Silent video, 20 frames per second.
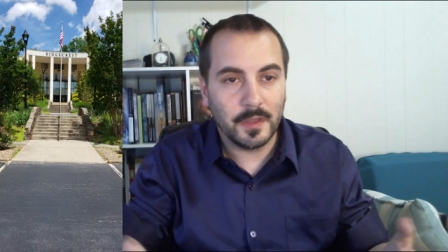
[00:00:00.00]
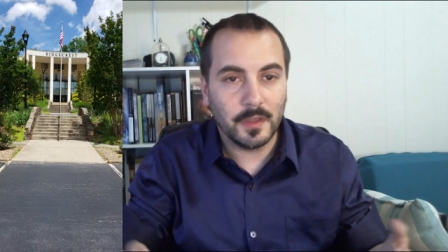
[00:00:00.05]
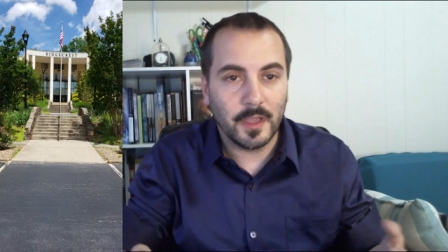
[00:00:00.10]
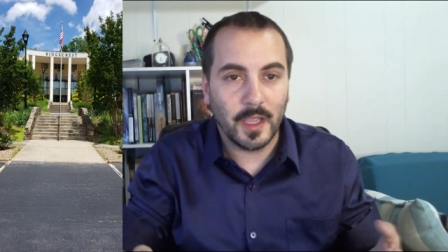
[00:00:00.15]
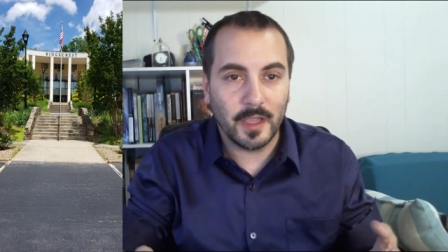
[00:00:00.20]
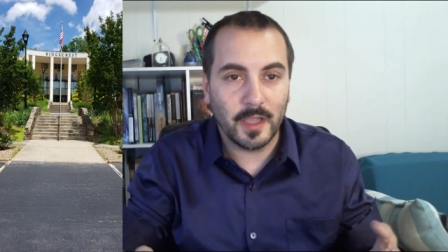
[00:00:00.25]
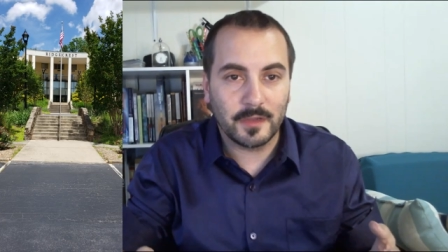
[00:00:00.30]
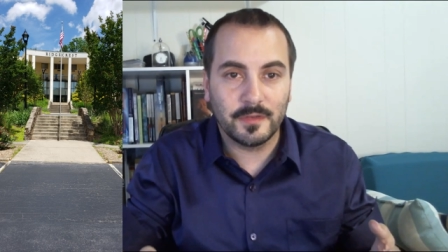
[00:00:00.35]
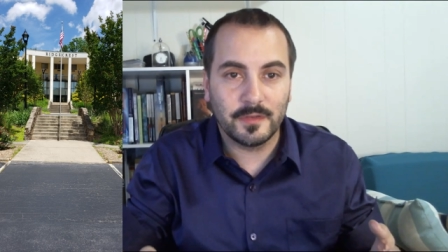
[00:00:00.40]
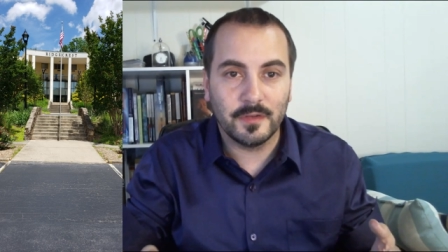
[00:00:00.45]

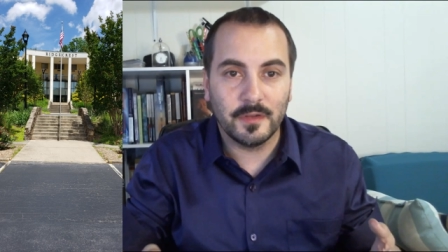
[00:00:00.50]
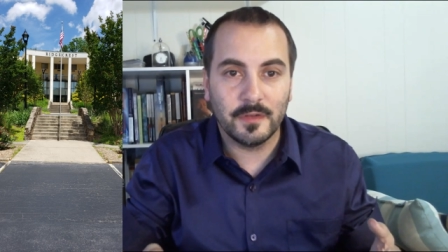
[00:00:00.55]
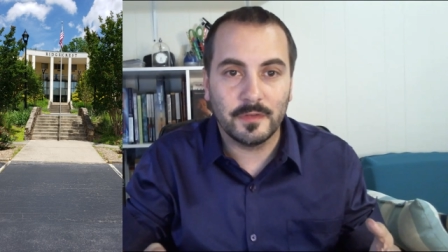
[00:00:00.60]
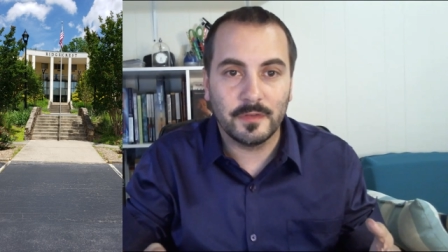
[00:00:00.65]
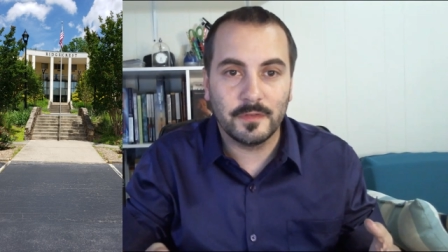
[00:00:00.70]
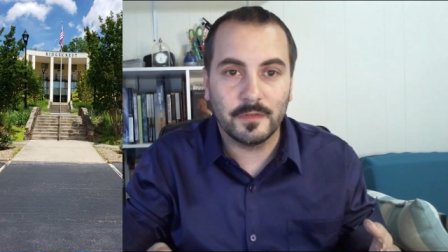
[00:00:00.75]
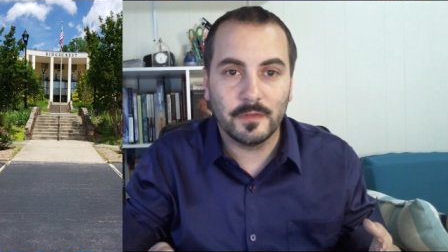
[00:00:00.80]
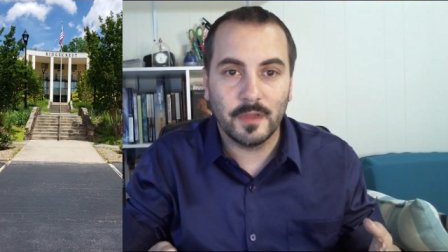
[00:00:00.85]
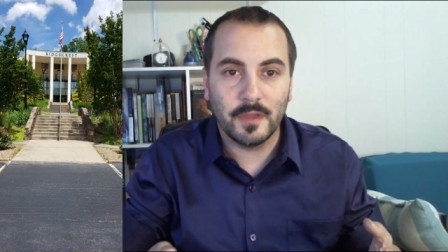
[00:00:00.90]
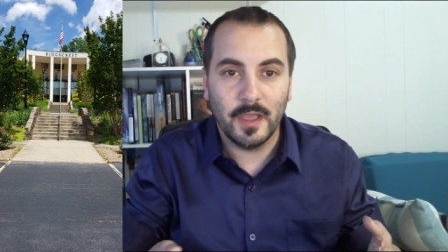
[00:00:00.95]

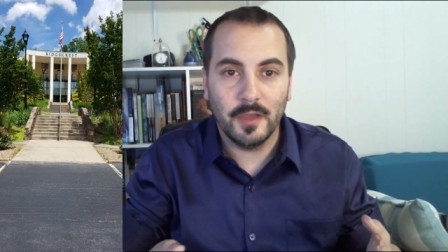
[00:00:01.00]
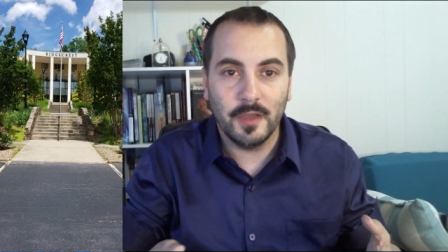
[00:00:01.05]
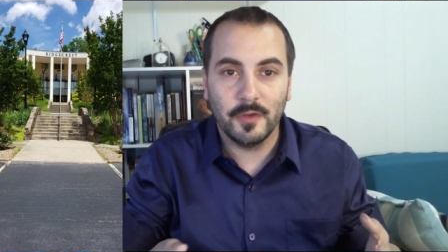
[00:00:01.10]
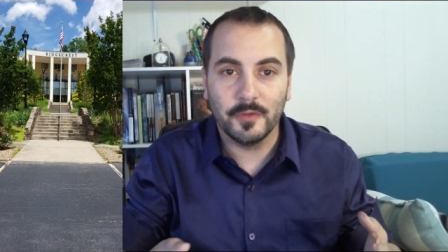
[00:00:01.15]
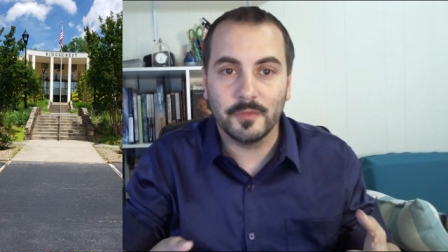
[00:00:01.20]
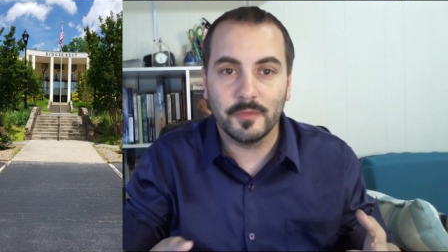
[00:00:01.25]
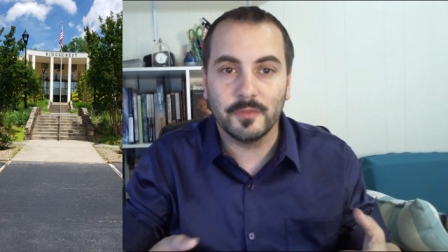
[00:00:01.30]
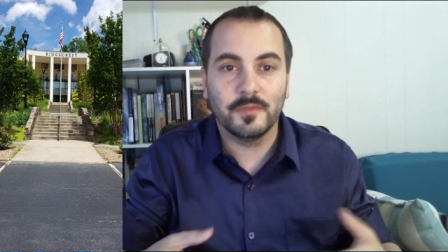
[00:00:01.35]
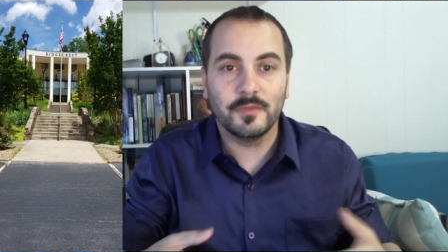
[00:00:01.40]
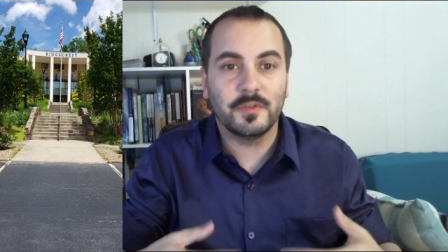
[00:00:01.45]
Exodus
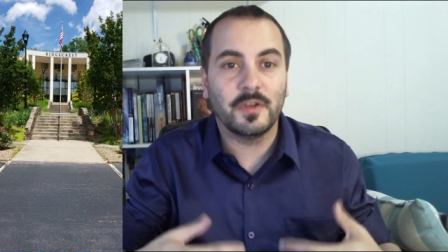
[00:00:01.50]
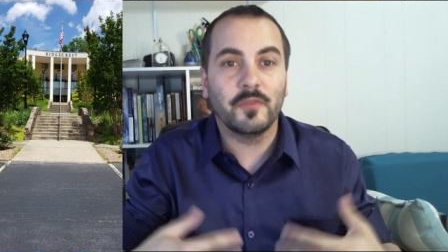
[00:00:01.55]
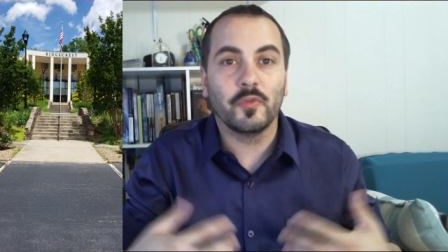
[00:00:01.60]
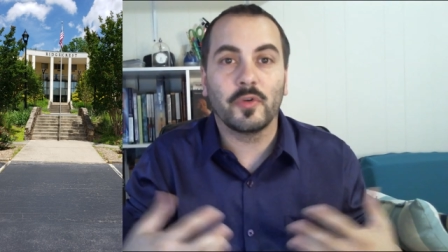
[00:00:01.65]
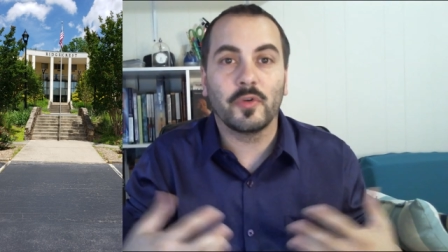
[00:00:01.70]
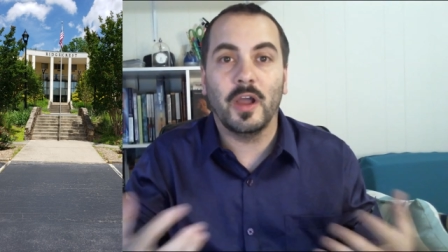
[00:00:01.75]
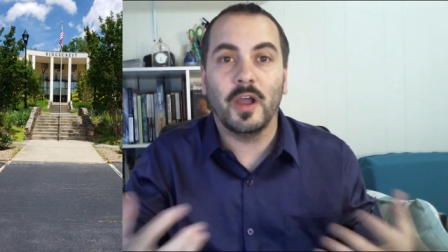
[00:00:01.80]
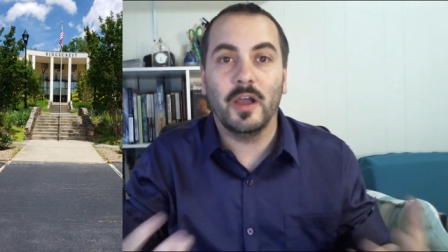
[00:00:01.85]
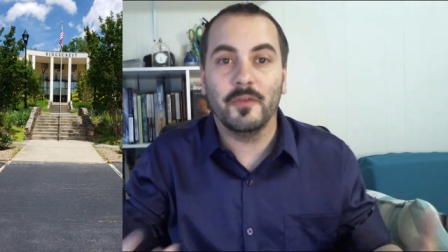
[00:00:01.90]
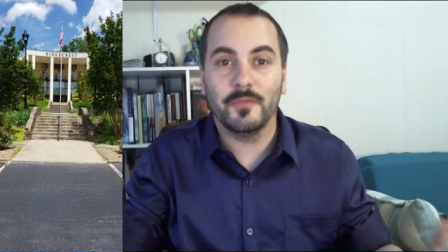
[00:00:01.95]
held several
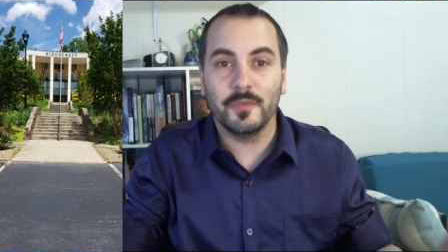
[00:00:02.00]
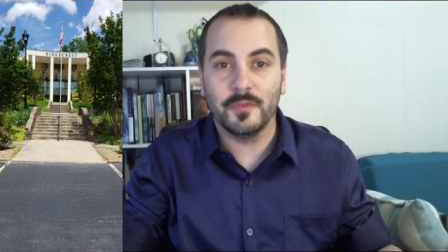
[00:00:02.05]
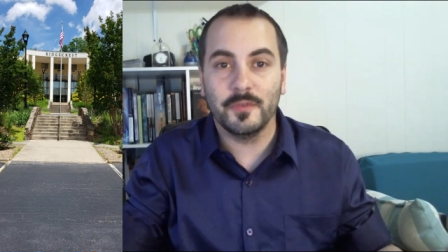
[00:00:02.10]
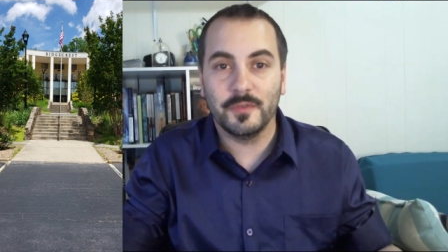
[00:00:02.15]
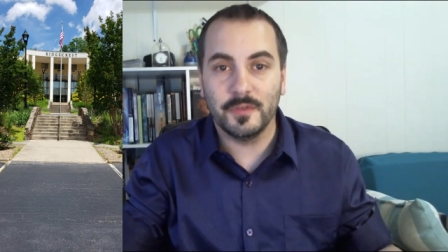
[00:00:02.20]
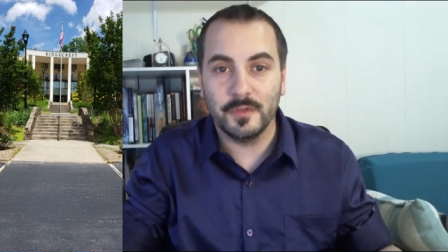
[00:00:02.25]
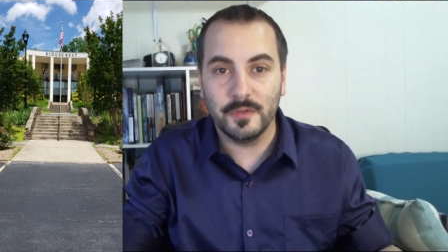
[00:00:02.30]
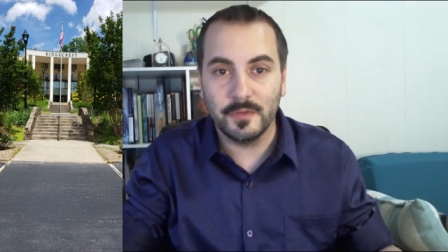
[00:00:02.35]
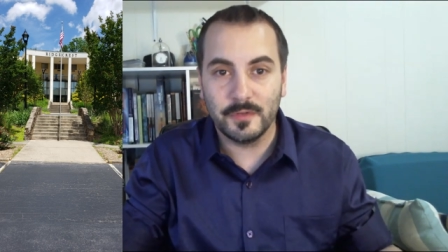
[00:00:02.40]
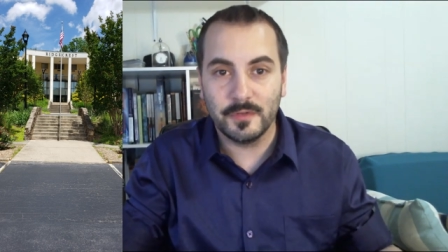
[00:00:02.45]

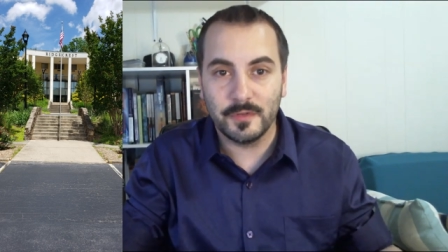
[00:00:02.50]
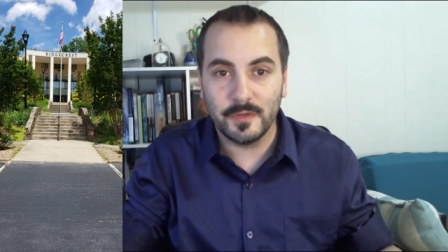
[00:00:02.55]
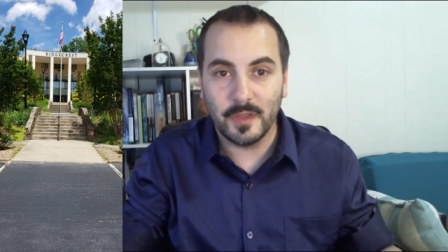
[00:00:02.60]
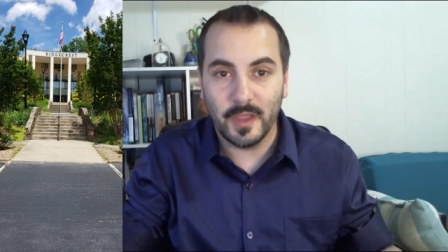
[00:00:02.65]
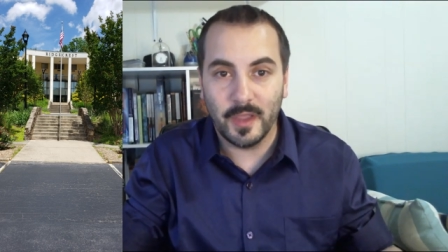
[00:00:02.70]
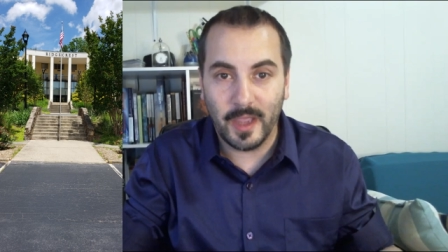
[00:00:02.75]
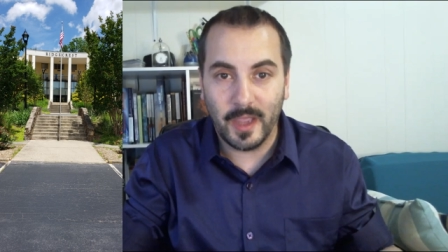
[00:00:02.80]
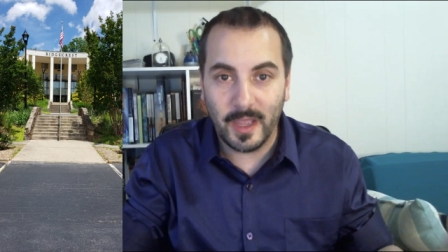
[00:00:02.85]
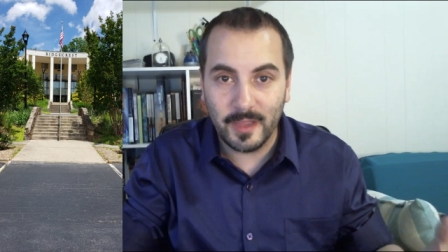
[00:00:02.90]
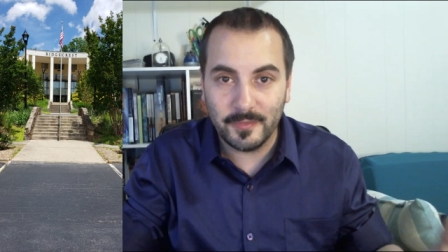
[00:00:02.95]
conferences
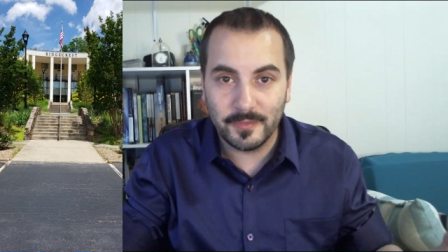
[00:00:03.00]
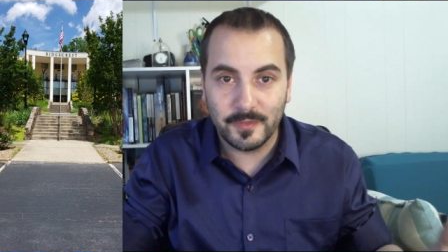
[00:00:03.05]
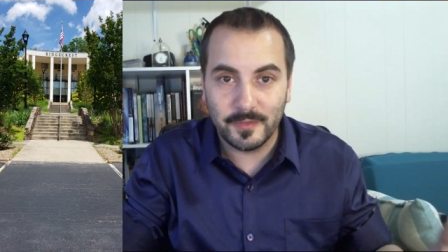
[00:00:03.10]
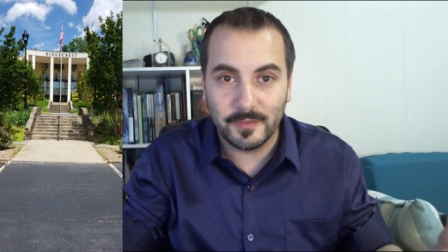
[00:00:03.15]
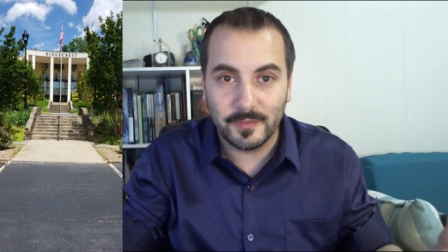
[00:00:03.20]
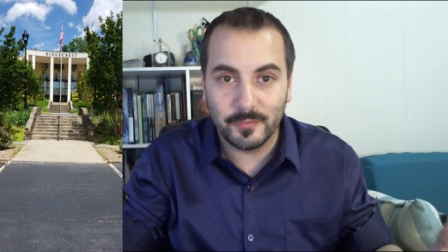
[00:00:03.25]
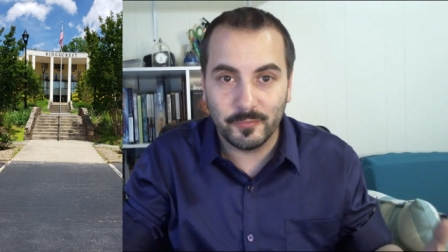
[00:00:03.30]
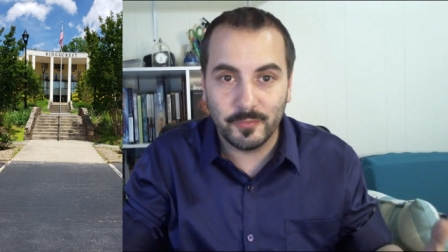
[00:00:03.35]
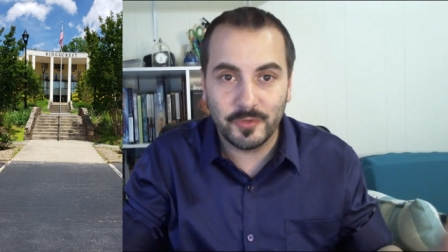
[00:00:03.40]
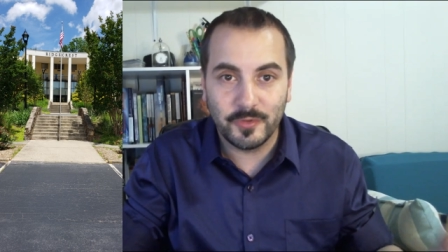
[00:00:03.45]
at
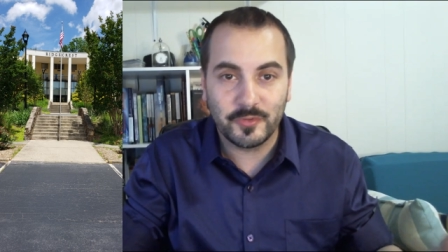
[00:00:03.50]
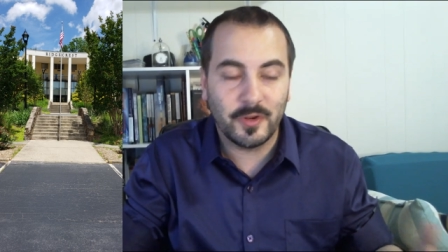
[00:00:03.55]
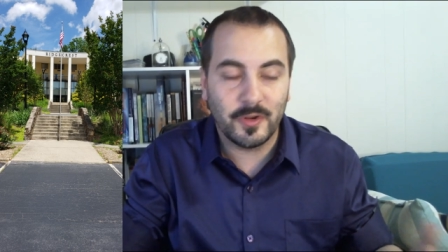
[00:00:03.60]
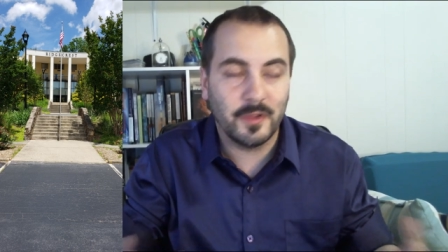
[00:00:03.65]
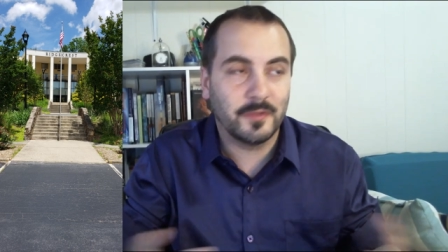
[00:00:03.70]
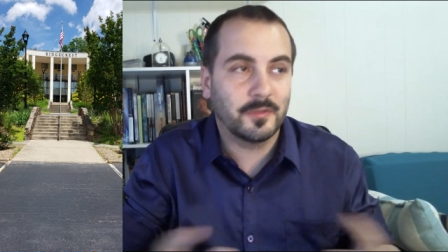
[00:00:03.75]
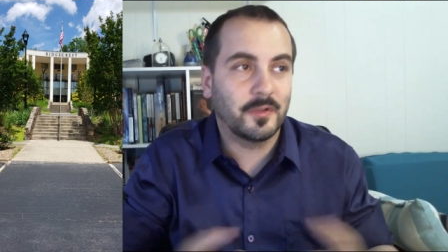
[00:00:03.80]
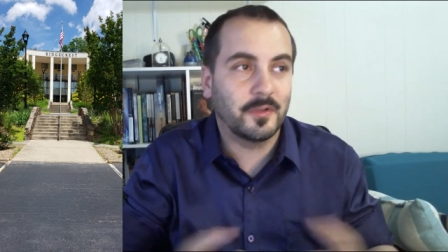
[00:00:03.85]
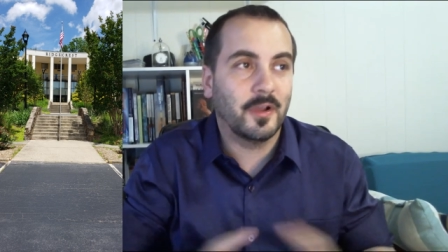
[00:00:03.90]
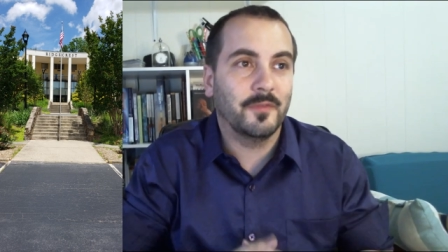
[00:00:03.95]
this
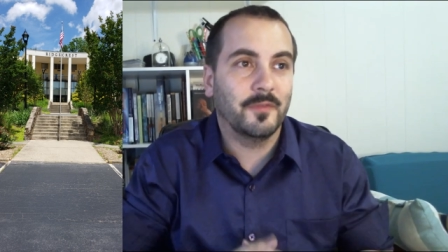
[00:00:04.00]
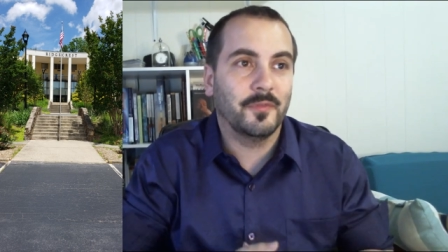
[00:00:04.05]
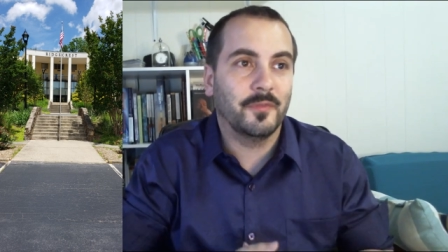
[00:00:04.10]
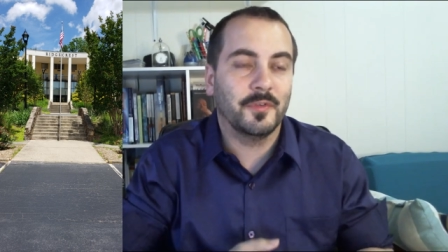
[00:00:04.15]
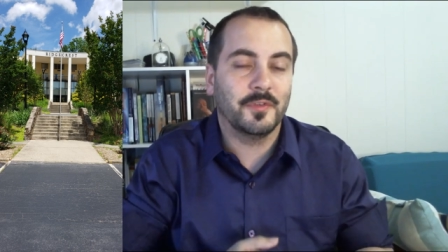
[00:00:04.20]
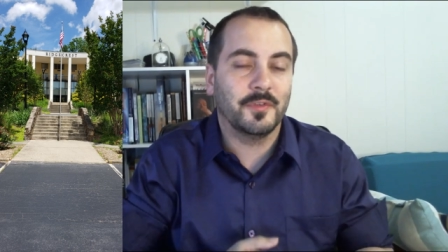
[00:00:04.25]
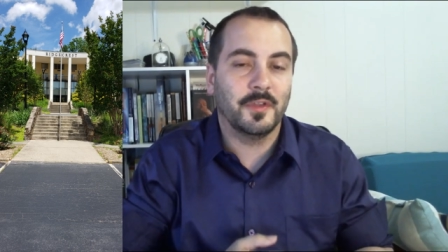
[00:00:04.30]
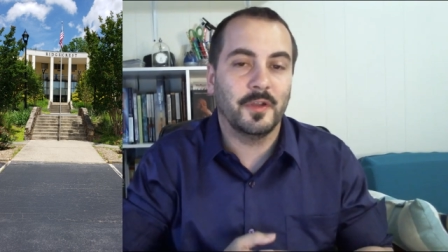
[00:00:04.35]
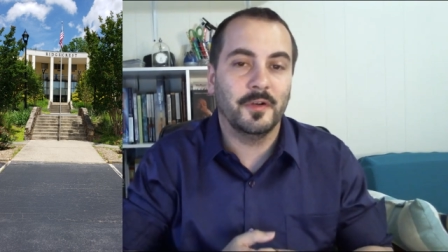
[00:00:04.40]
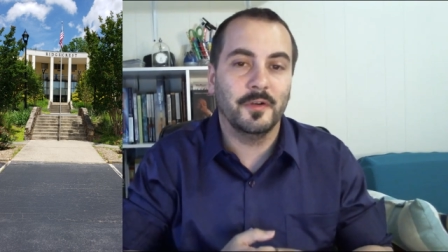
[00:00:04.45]
Ridgecrest
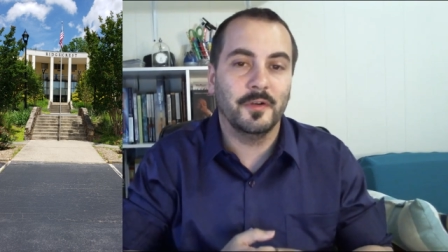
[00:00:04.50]
Conference Center,